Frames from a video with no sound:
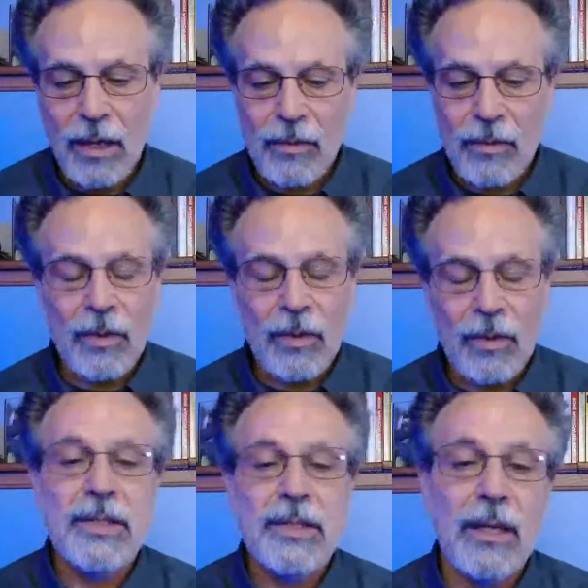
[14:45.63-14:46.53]

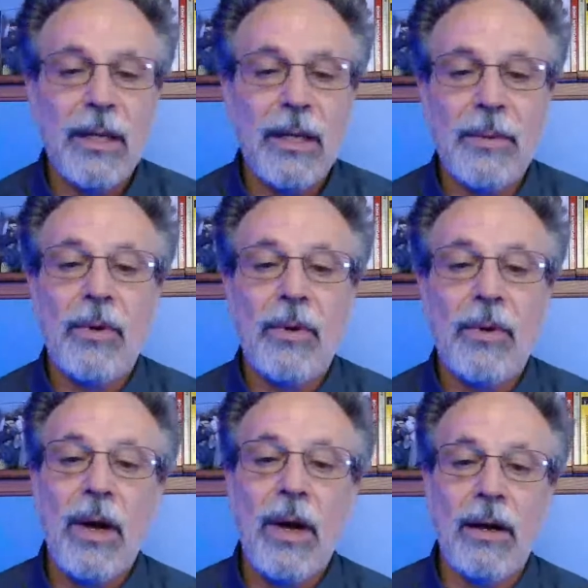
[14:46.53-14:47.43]
A question that
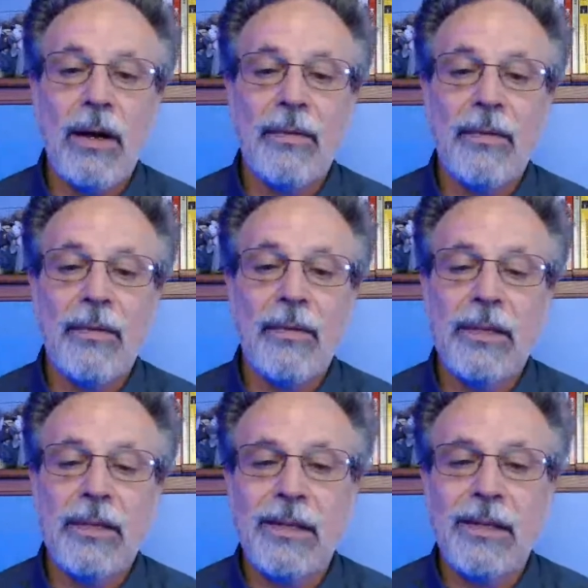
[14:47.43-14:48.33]
comes up quite
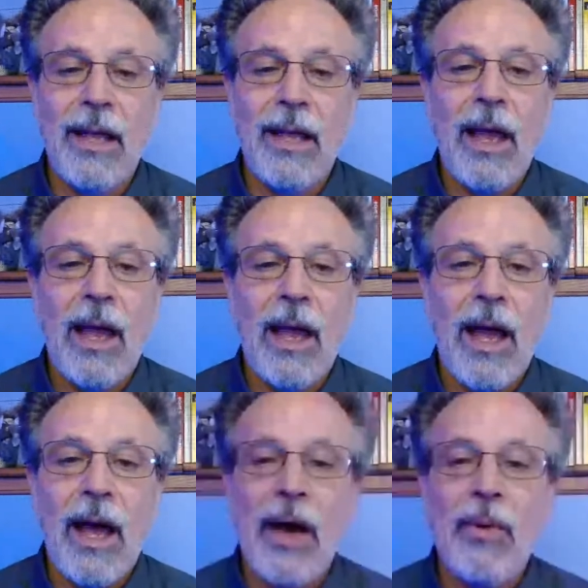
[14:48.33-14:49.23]
often is
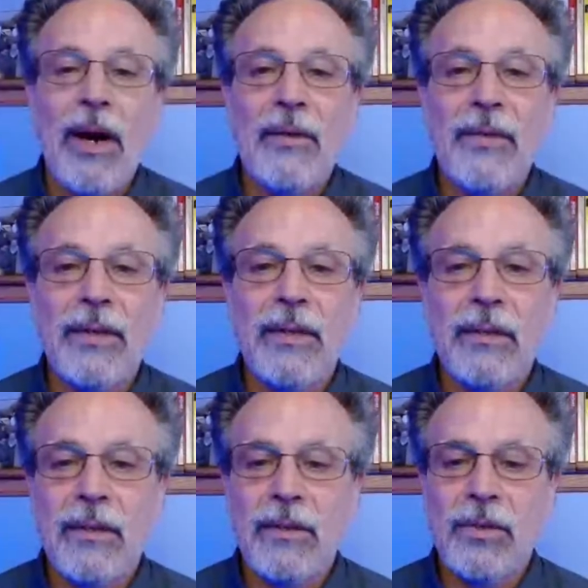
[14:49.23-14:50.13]
how
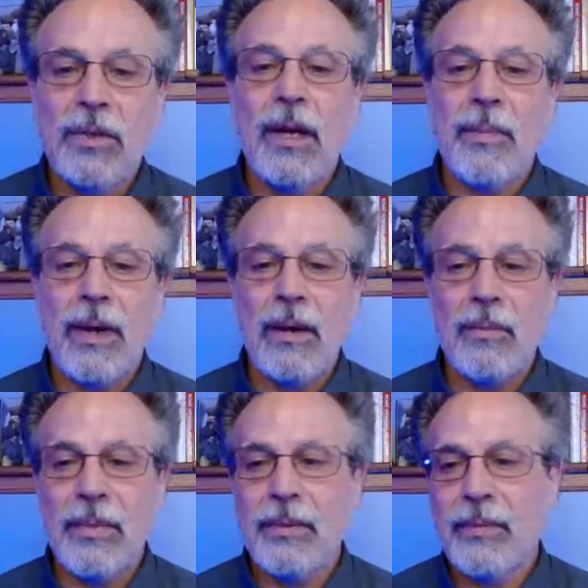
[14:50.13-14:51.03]
often
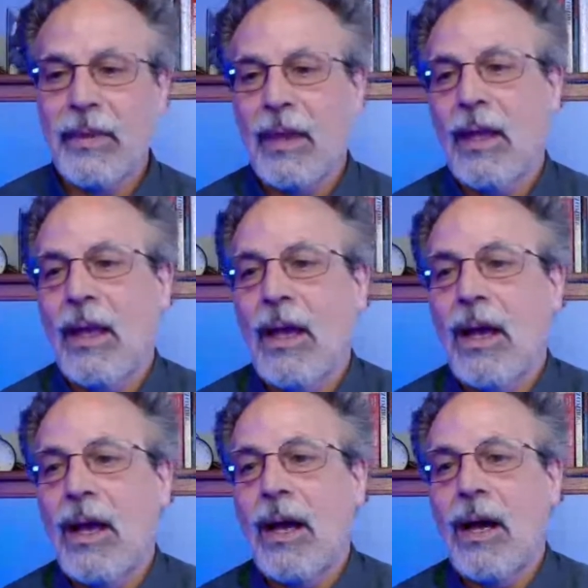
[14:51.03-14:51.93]
should I pump?
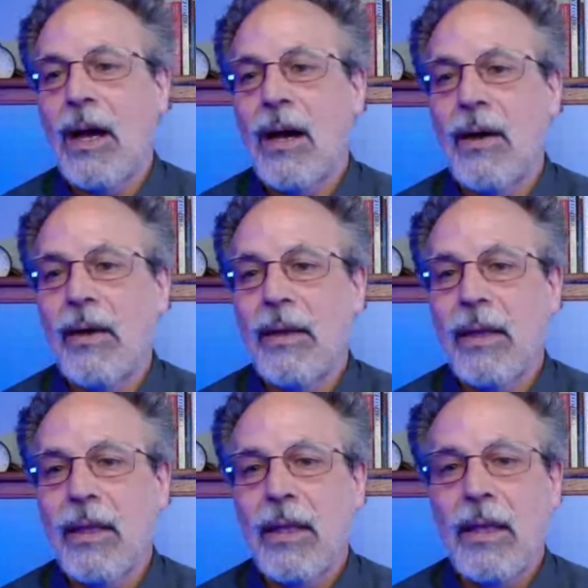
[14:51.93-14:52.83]

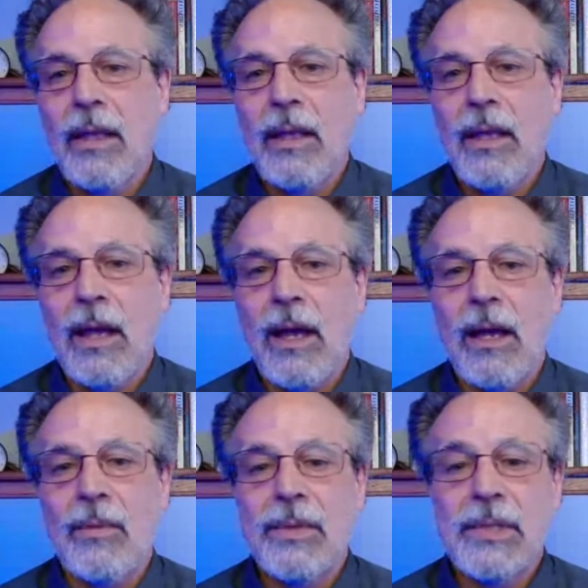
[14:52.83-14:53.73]
Uh,
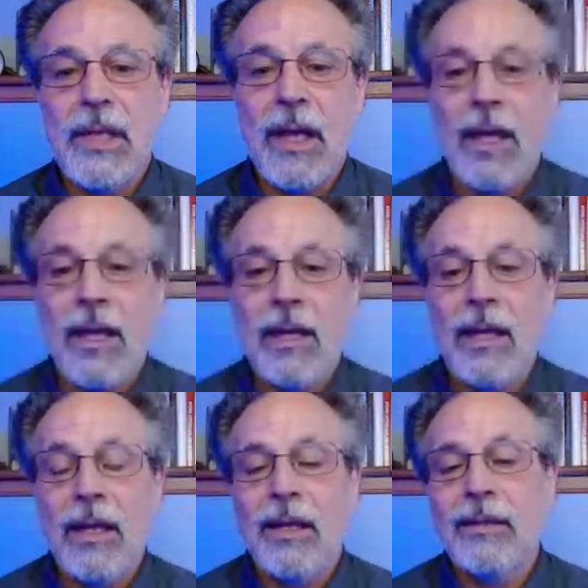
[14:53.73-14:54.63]
I would
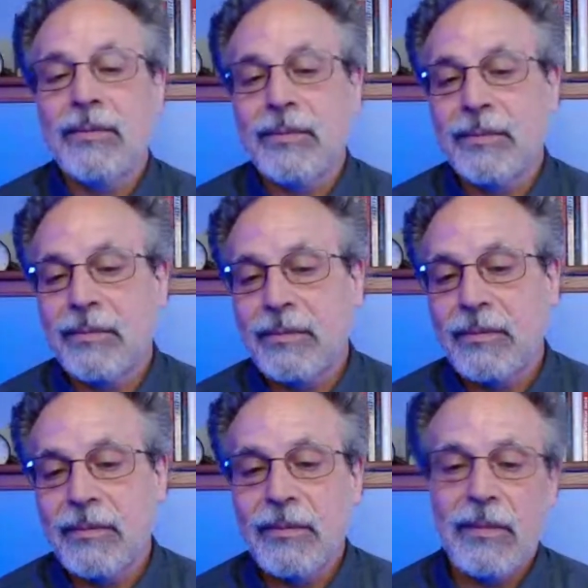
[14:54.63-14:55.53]
say
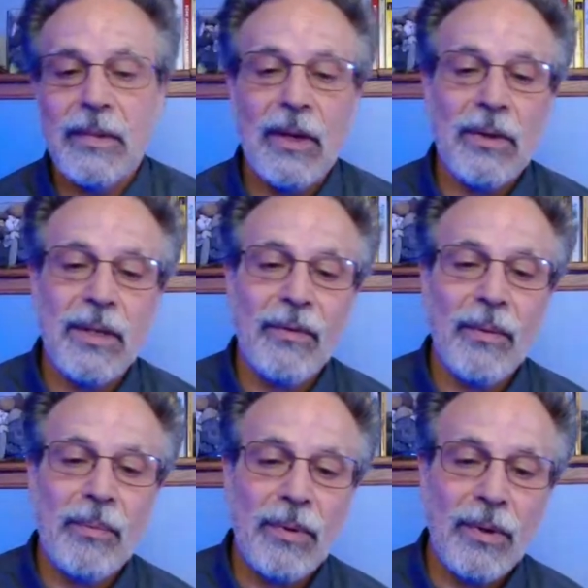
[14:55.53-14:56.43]

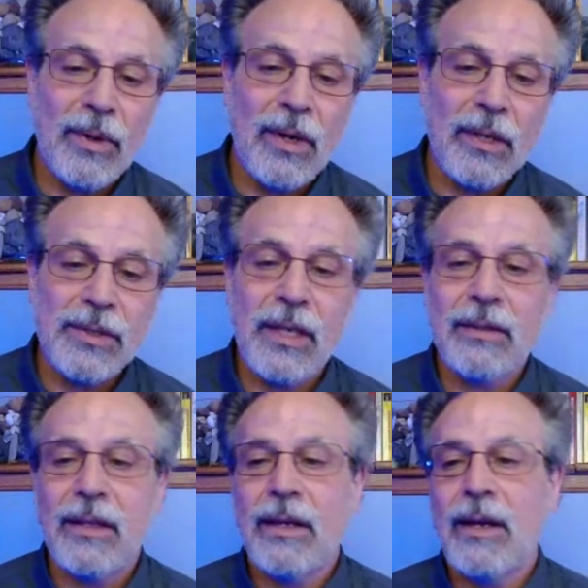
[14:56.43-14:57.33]
there are different
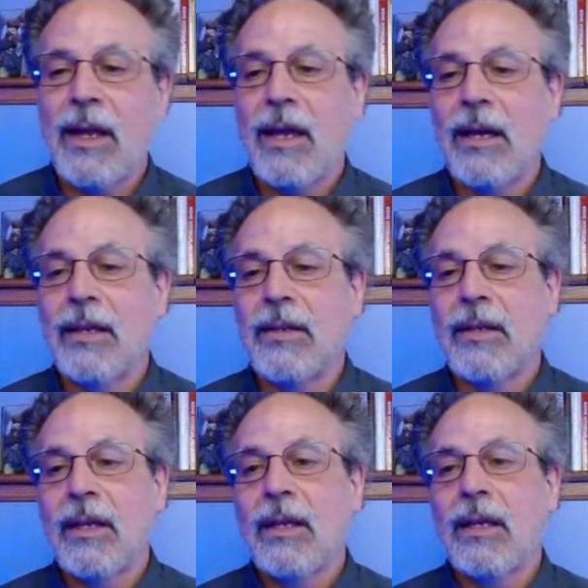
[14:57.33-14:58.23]
protocols out
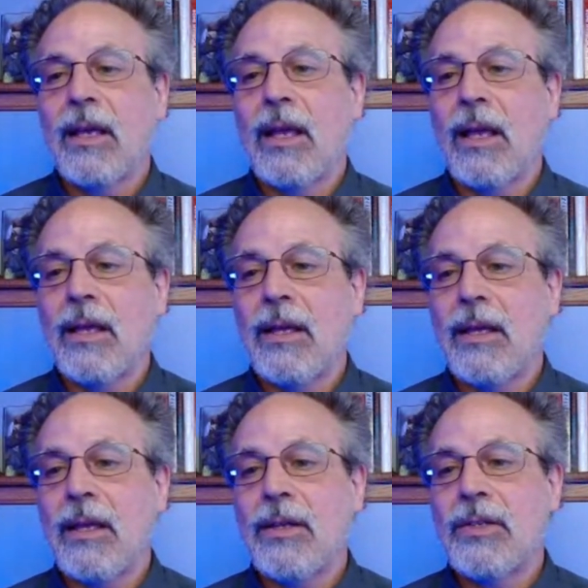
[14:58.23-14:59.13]
there, and
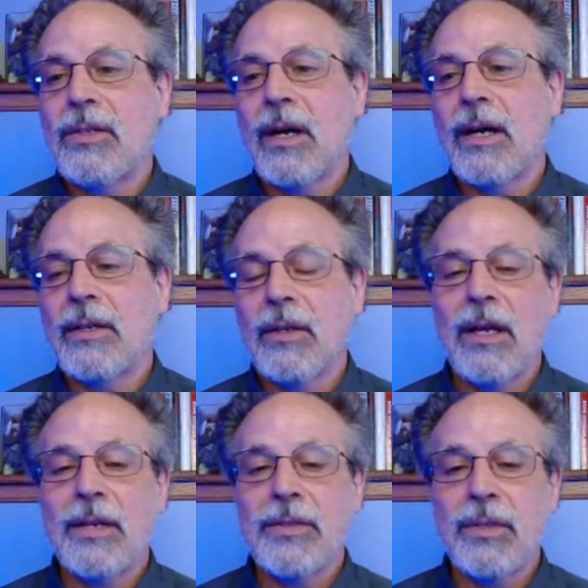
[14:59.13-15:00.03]

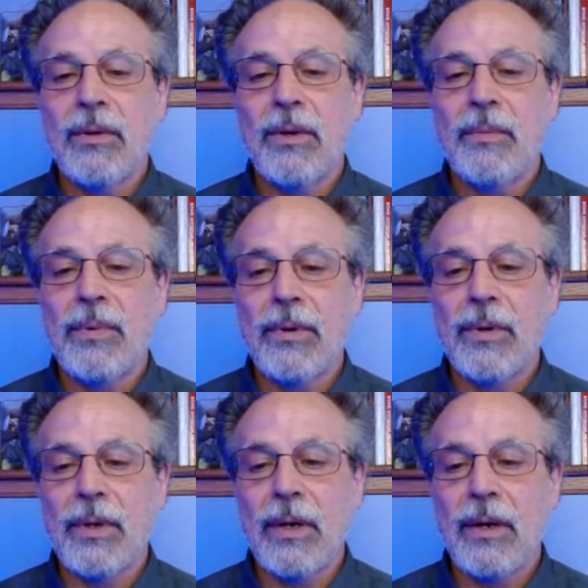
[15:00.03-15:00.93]
each doctor has
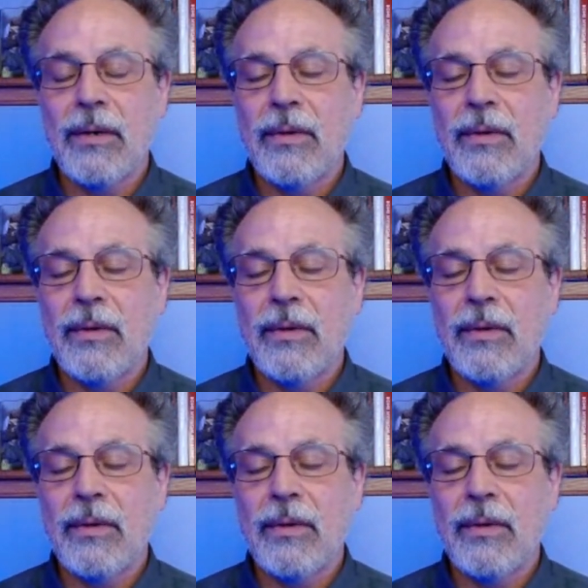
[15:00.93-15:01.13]
their own